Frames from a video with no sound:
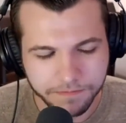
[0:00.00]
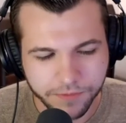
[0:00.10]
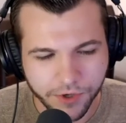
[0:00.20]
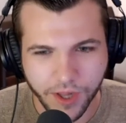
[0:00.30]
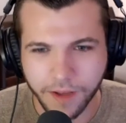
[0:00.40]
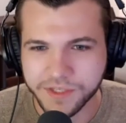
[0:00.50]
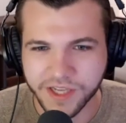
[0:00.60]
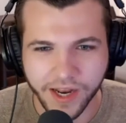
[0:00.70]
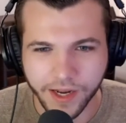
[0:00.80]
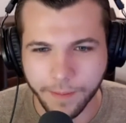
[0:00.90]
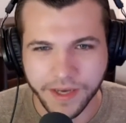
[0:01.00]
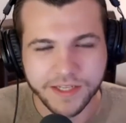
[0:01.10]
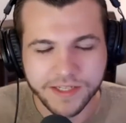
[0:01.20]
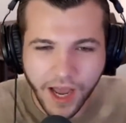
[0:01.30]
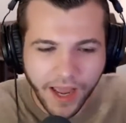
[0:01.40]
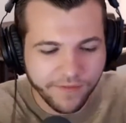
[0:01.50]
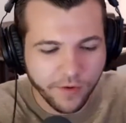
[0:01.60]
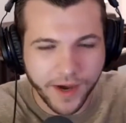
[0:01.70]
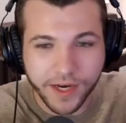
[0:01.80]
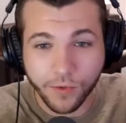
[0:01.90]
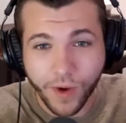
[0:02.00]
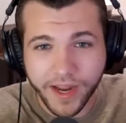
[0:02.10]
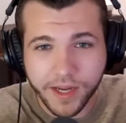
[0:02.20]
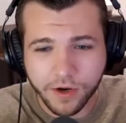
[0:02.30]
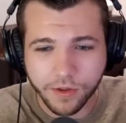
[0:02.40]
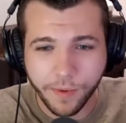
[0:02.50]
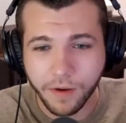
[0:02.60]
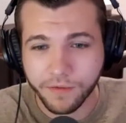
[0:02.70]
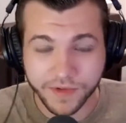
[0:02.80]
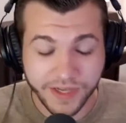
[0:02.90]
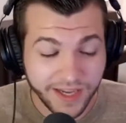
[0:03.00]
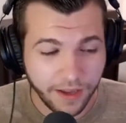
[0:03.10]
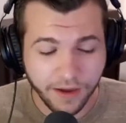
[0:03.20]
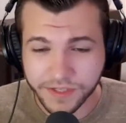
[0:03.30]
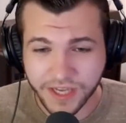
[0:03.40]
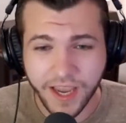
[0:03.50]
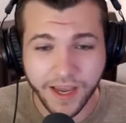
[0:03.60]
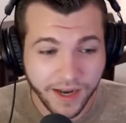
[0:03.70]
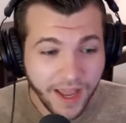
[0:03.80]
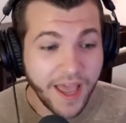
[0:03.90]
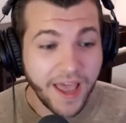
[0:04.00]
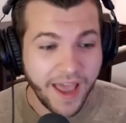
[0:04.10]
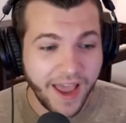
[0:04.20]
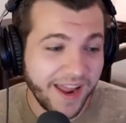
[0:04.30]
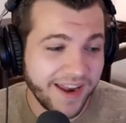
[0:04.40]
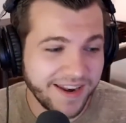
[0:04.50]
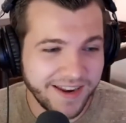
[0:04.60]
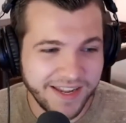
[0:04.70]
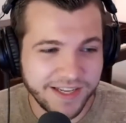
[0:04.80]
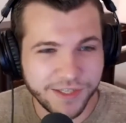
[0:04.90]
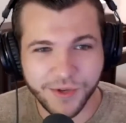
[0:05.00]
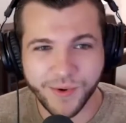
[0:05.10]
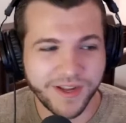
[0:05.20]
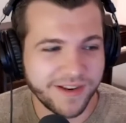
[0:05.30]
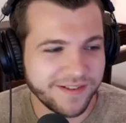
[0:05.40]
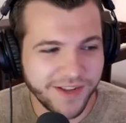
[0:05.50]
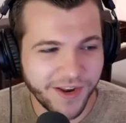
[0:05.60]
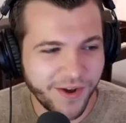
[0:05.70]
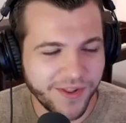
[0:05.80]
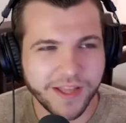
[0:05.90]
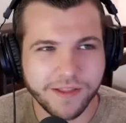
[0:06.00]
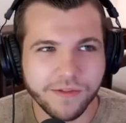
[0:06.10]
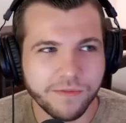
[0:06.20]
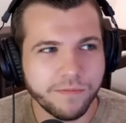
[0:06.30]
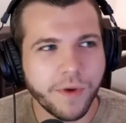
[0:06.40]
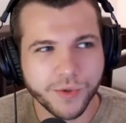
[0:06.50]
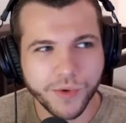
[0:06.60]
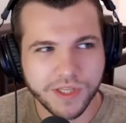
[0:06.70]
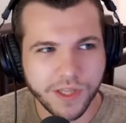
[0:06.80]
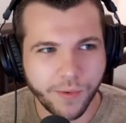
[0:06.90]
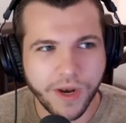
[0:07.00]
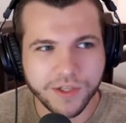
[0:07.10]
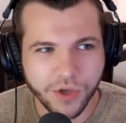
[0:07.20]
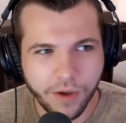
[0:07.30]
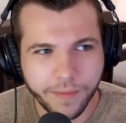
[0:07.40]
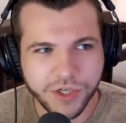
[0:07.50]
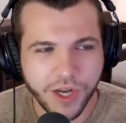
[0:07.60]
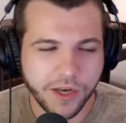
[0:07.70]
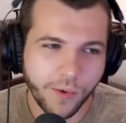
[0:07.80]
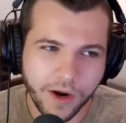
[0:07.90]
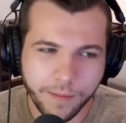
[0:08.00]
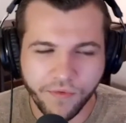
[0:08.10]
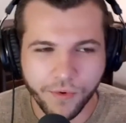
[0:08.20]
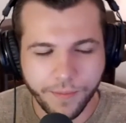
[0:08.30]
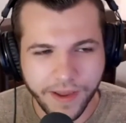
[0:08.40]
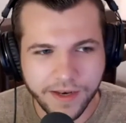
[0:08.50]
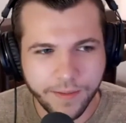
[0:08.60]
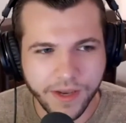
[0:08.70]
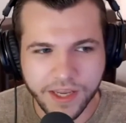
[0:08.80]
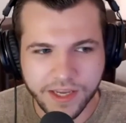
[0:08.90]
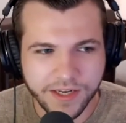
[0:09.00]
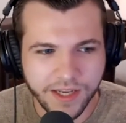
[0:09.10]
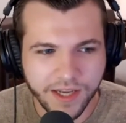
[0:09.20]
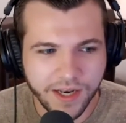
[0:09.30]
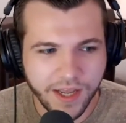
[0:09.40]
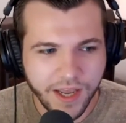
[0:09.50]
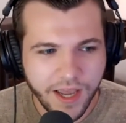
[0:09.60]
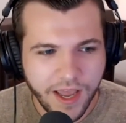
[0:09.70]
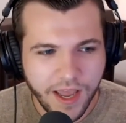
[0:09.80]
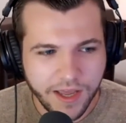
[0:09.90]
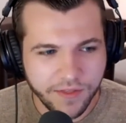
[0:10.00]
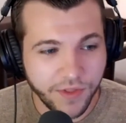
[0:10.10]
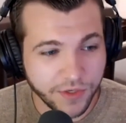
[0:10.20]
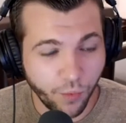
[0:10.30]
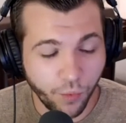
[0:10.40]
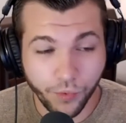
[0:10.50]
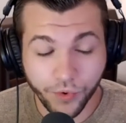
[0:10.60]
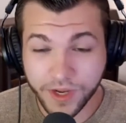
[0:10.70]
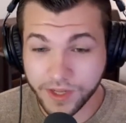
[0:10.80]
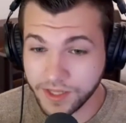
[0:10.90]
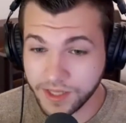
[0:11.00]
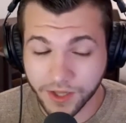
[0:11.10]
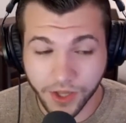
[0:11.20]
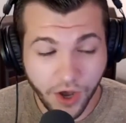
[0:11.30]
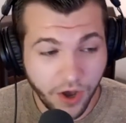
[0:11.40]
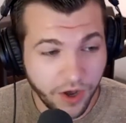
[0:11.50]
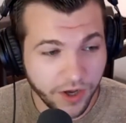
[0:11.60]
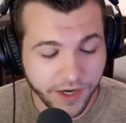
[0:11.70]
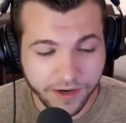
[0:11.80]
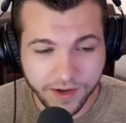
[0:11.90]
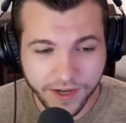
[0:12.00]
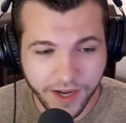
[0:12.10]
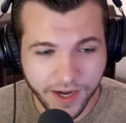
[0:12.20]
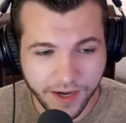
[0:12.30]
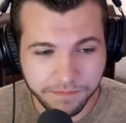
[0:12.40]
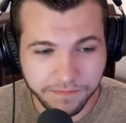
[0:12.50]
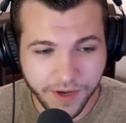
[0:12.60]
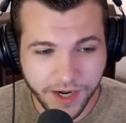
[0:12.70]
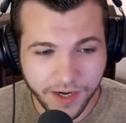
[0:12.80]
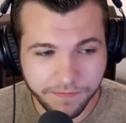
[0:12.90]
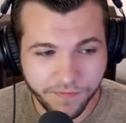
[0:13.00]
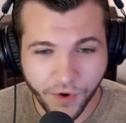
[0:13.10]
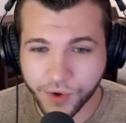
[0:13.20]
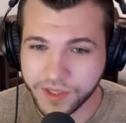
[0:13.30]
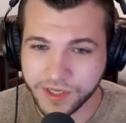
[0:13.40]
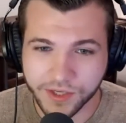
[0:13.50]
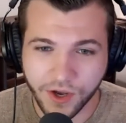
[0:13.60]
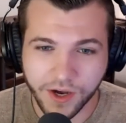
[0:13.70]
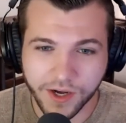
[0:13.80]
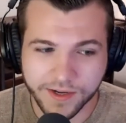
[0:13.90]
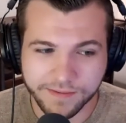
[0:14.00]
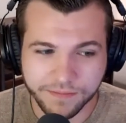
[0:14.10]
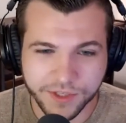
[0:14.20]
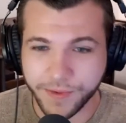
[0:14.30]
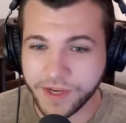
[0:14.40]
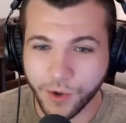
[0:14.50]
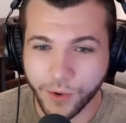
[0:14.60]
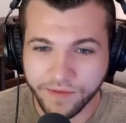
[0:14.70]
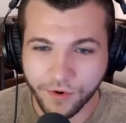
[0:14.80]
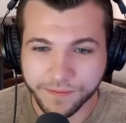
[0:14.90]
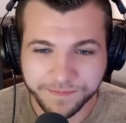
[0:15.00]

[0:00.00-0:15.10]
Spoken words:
club setting, I mean, he's got everybody right here in the palm of his hand. And he's doing, you know, like most recently when I saw him in January before the pandemic, he did this really long vocalese on Speak No Evil.